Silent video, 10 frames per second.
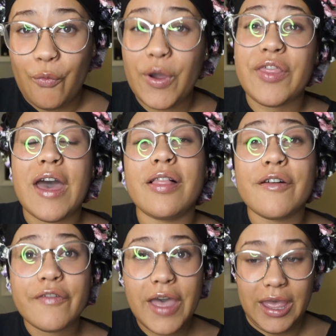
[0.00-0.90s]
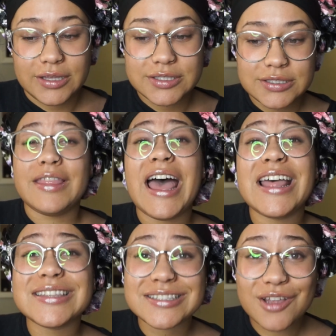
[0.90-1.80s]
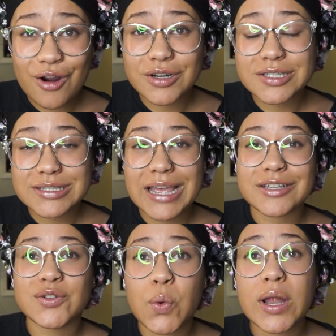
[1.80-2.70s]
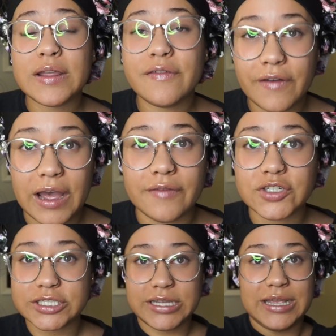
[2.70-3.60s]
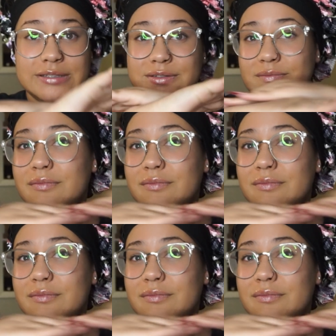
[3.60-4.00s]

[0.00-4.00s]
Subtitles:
With LFS, that starts at 25. Just as